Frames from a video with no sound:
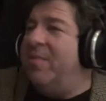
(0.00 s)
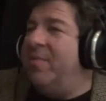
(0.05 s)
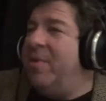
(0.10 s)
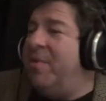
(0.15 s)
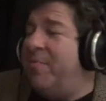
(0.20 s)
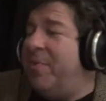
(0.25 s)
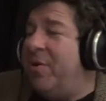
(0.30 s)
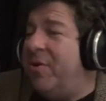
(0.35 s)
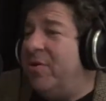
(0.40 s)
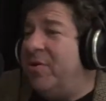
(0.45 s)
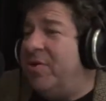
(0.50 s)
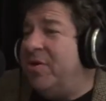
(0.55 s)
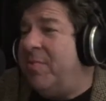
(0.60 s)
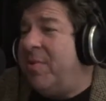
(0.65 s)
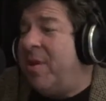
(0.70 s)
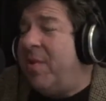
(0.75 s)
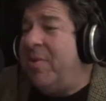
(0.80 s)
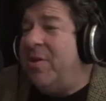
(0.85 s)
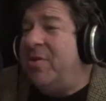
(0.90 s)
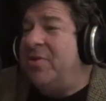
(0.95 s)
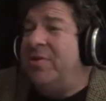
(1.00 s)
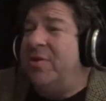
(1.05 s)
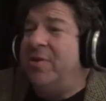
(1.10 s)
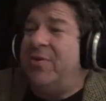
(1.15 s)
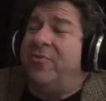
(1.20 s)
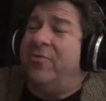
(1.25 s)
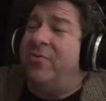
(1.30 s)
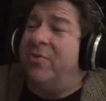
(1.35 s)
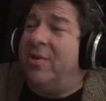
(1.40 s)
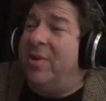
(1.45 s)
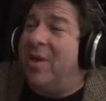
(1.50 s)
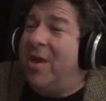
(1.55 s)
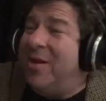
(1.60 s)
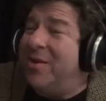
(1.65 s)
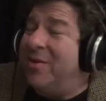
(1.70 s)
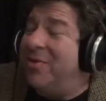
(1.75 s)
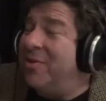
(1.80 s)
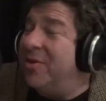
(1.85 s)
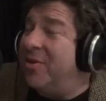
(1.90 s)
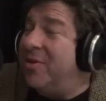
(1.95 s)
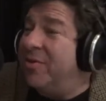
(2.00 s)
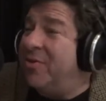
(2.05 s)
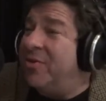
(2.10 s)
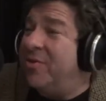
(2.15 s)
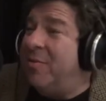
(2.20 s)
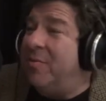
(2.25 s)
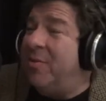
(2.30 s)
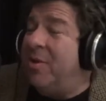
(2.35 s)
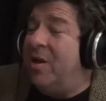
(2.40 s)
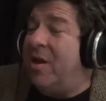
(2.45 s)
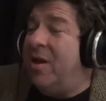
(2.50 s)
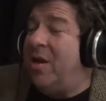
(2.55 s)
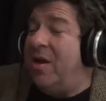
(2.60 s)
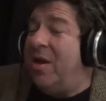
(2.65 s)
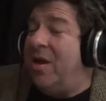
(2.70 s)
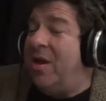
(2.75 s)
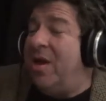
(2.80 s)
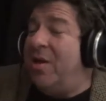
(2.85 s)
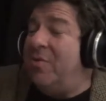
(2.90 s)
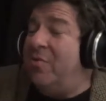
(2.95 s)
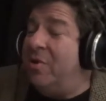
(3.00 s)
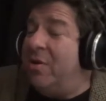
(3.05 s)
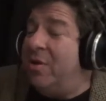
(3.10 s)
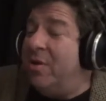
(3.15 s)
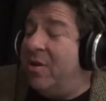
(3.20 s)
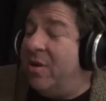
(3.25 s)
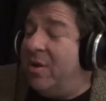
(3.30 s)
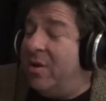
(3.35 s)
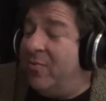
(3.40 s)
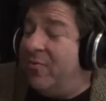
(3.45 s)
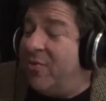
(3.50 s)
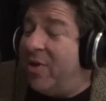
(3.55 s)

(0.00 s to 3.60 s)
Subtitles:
I'm embarrassed about my city for a lot of things. I mean, I would if I.